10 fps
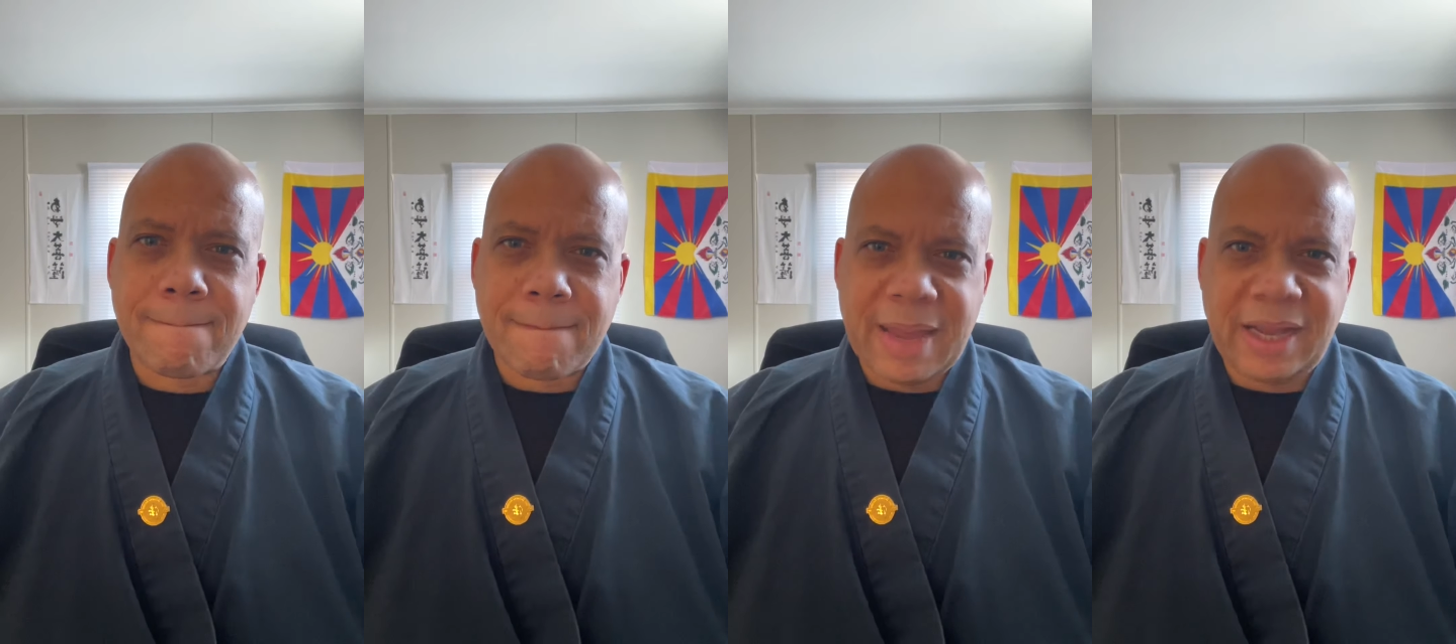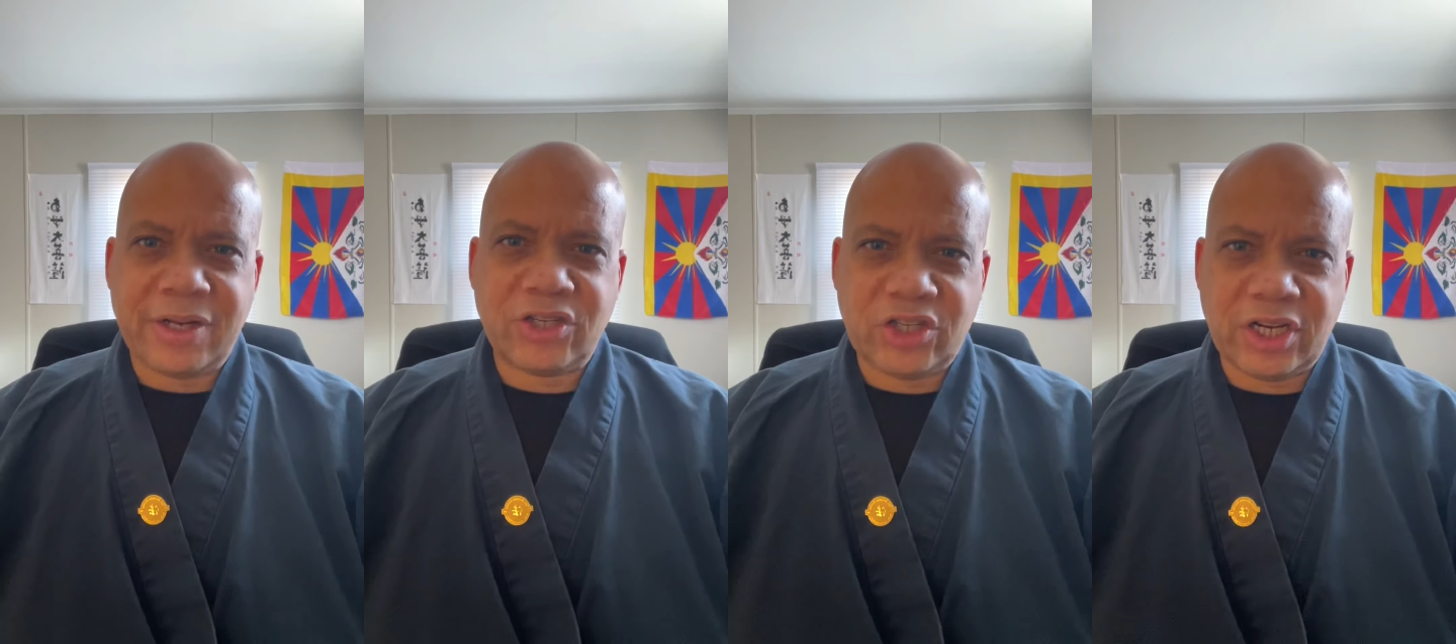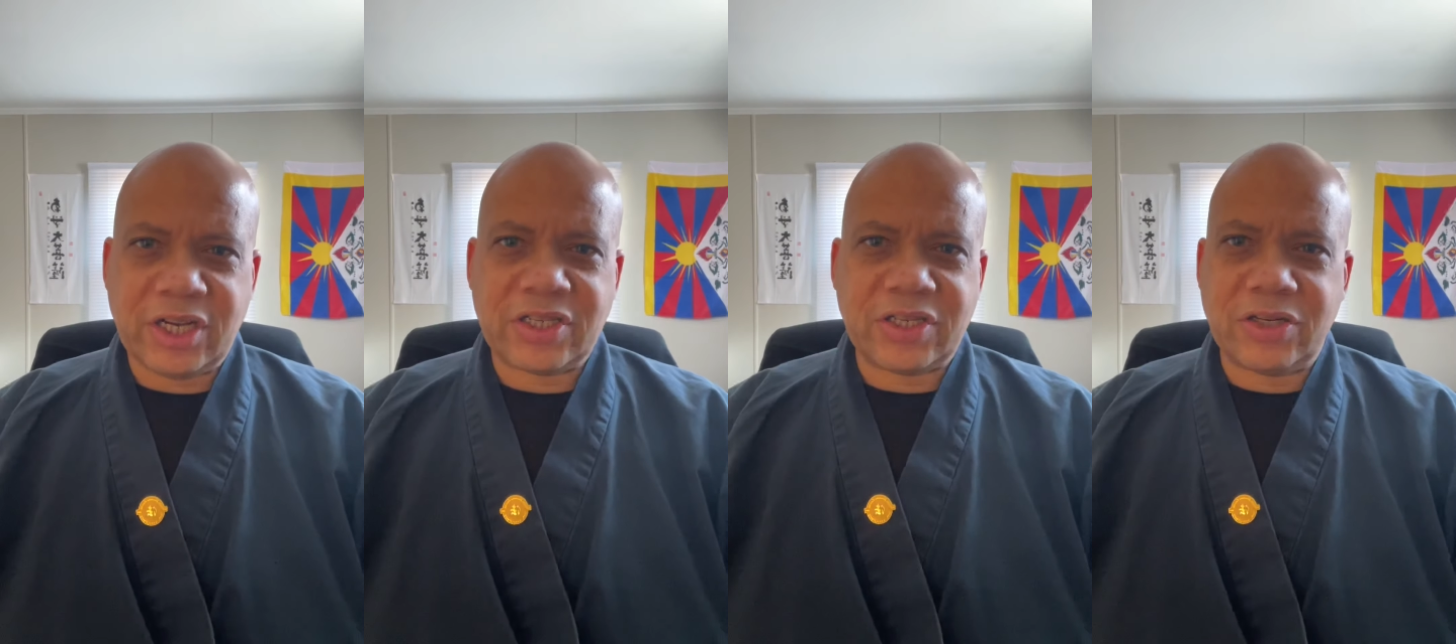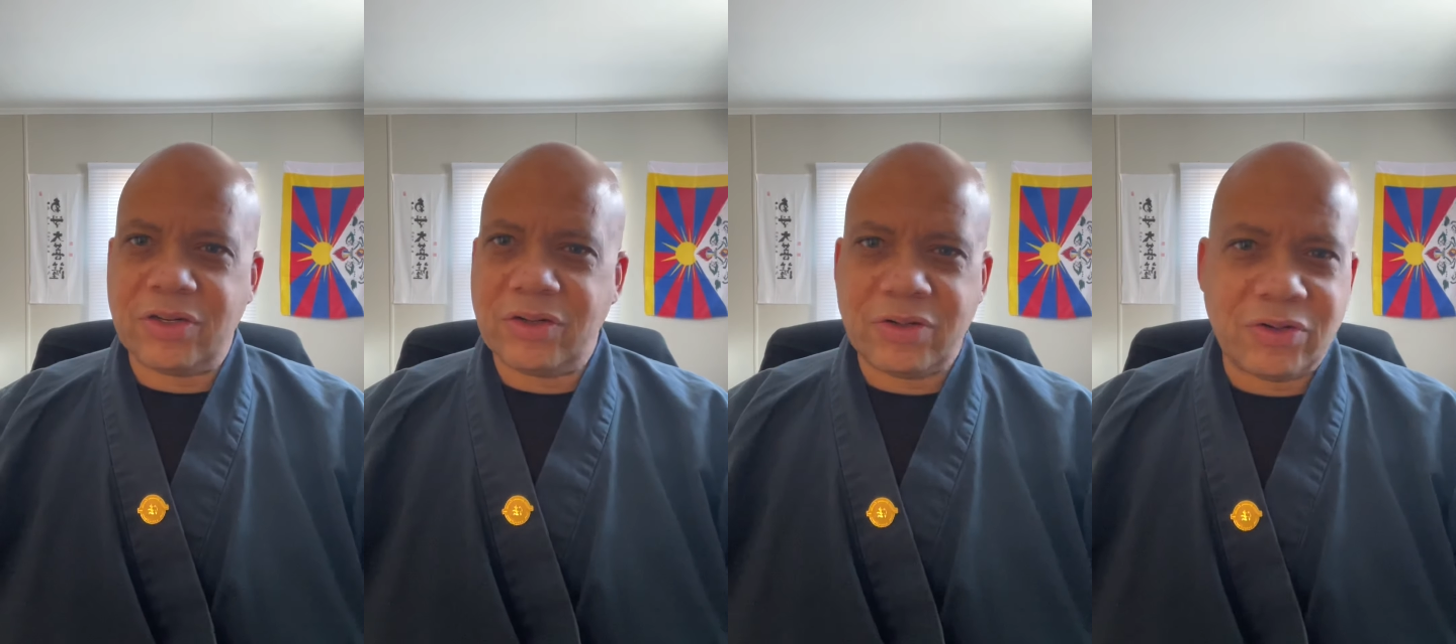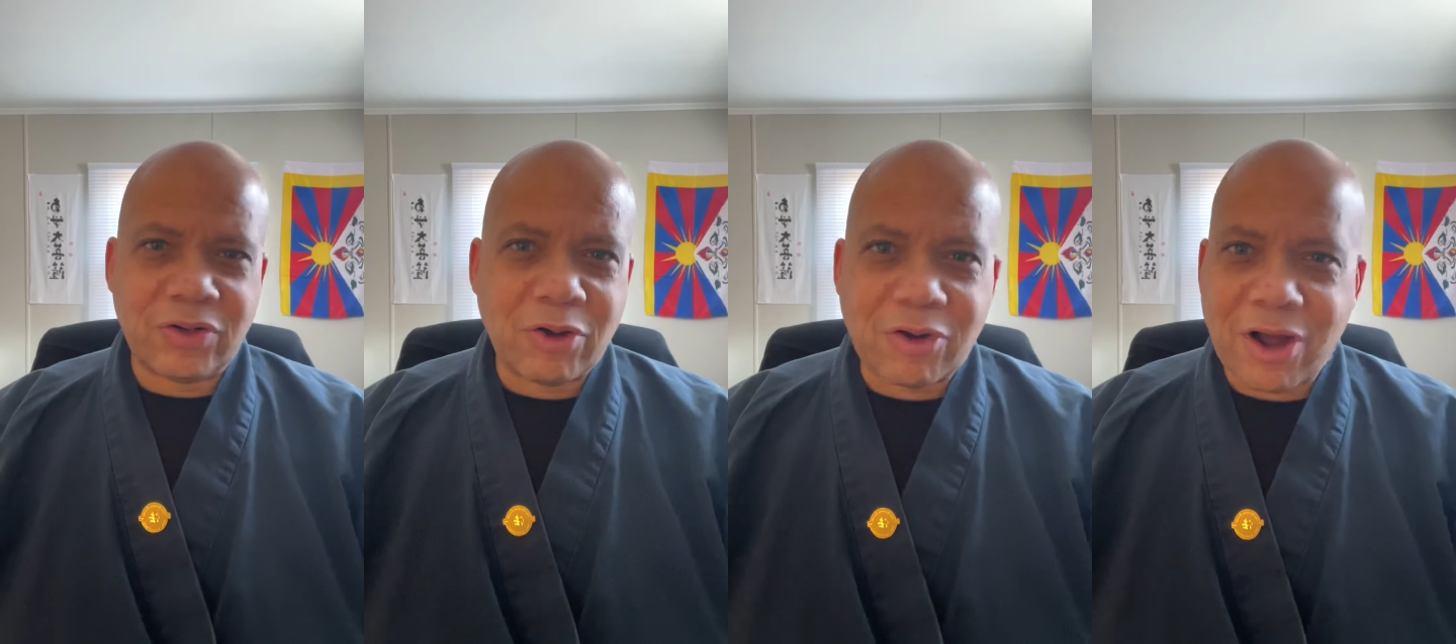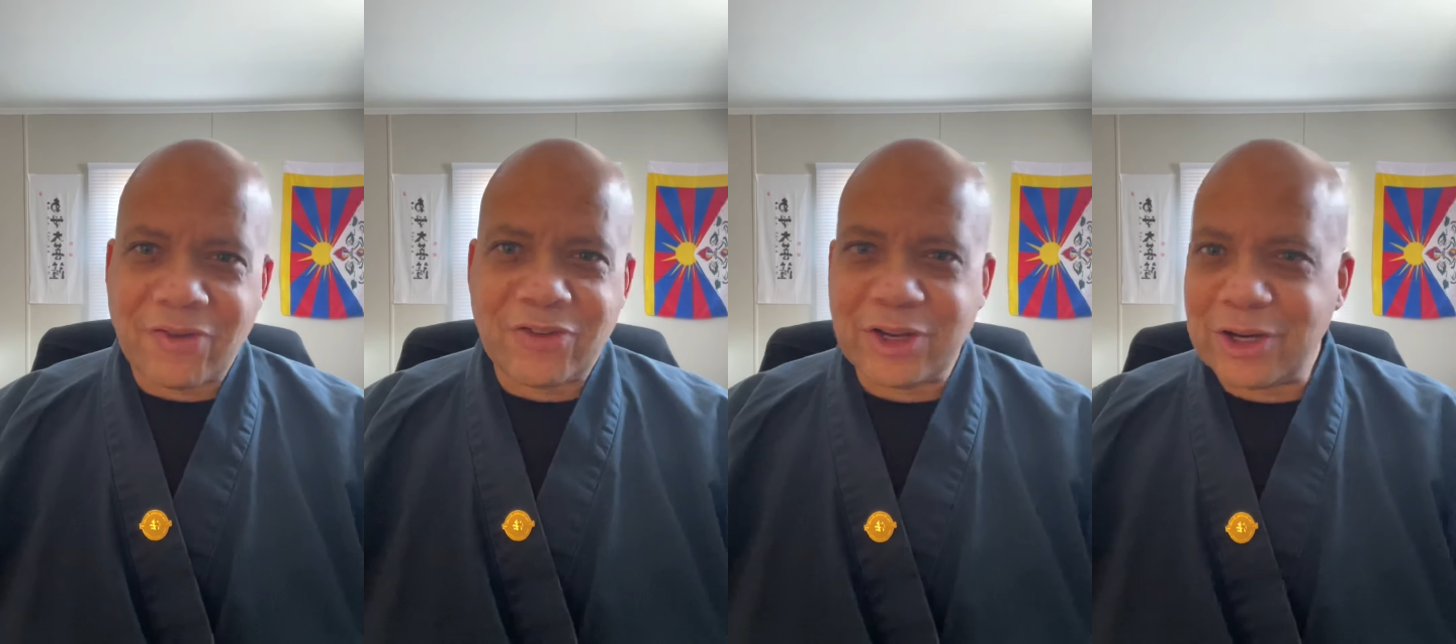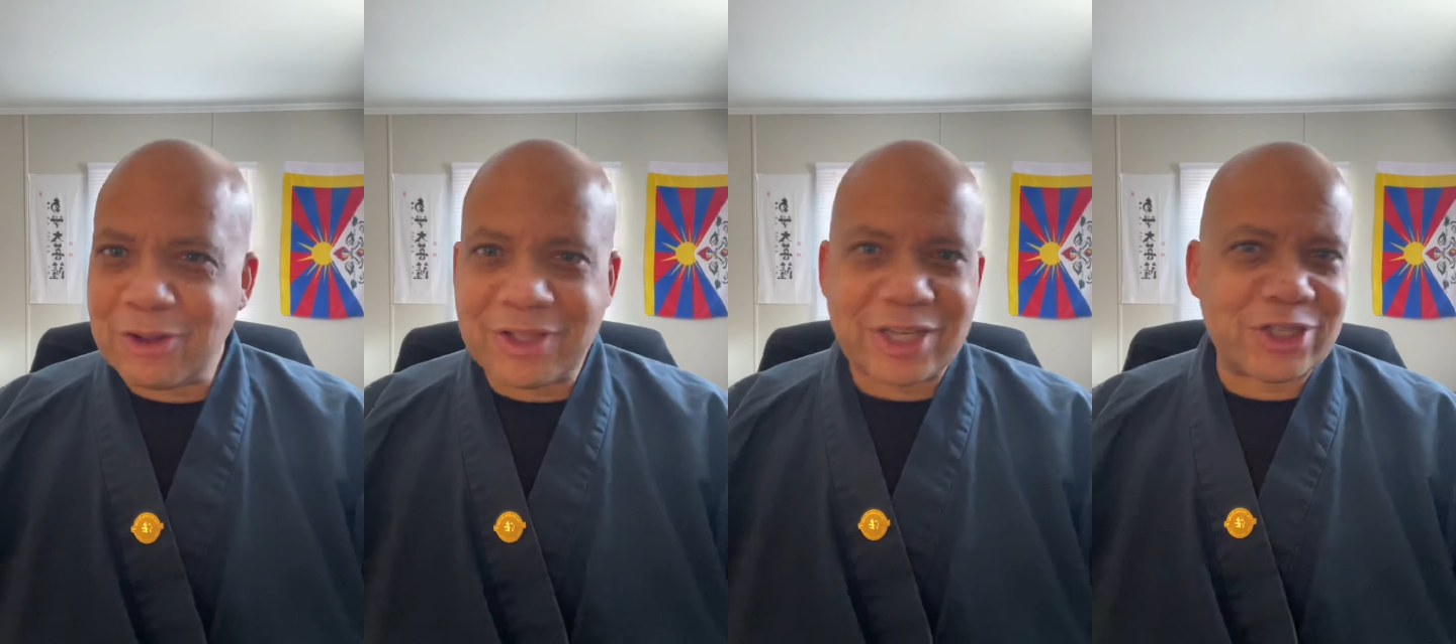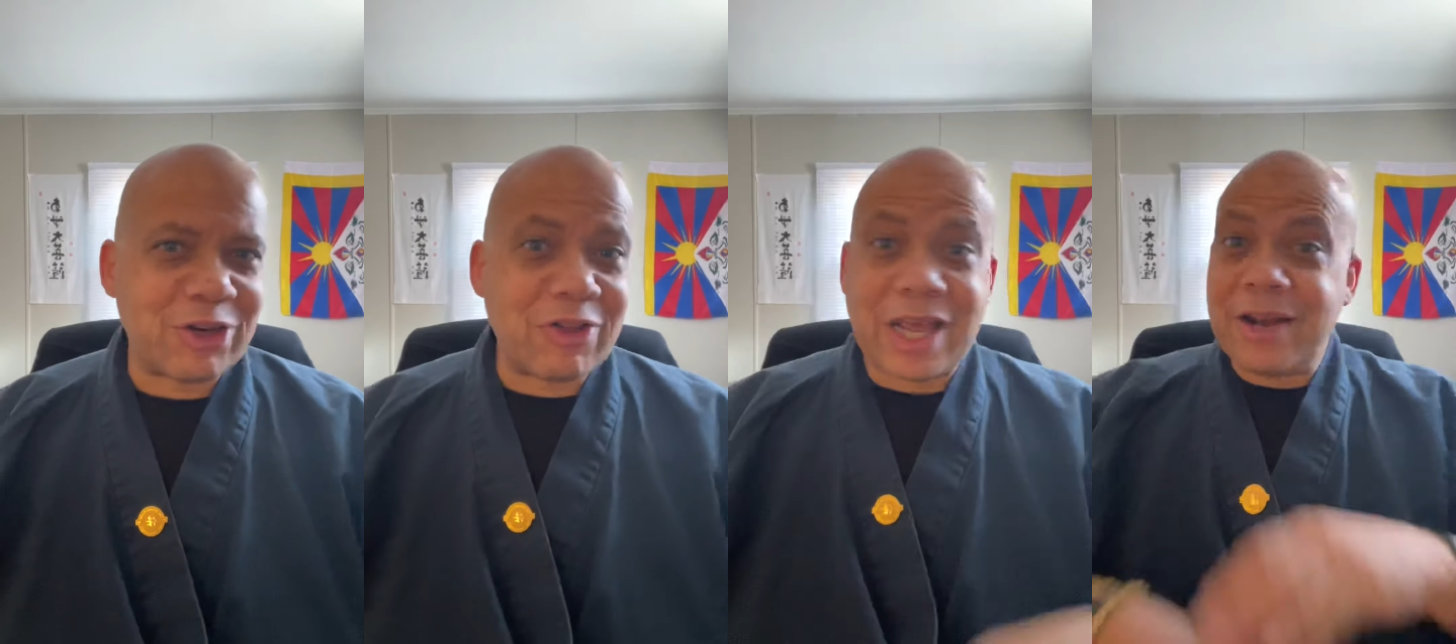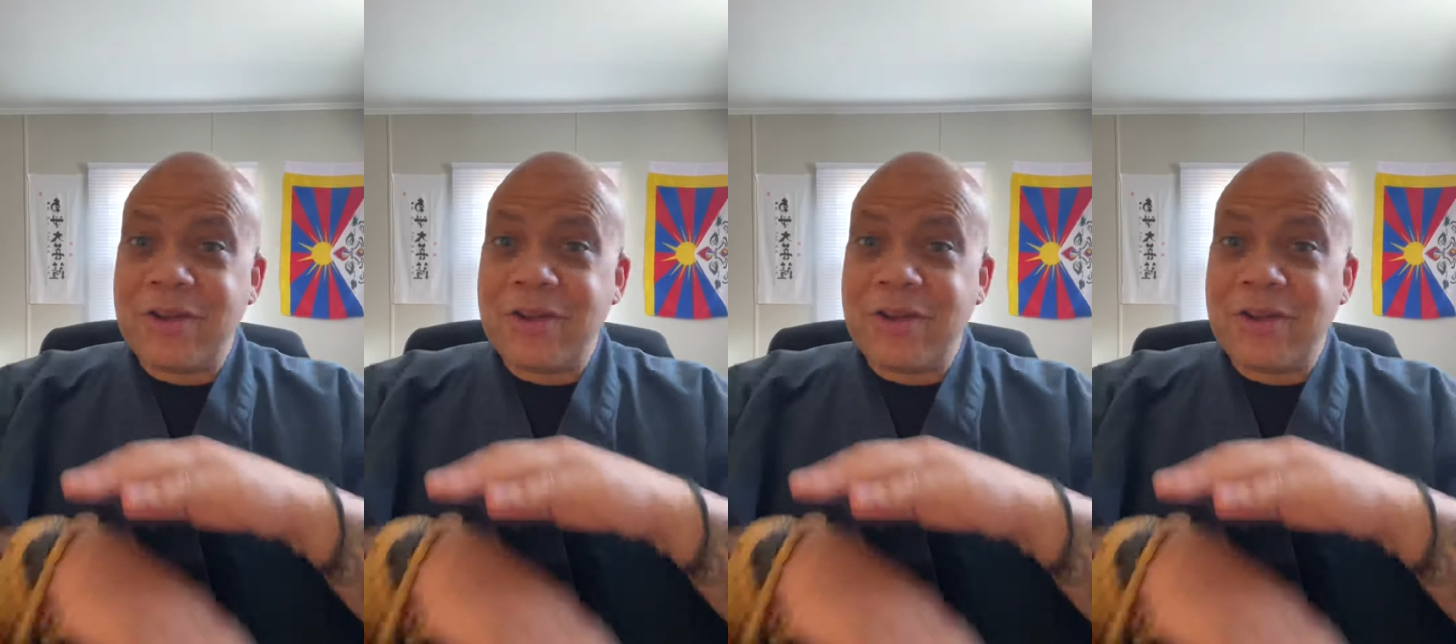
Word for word: And just no coffee, no this, no that,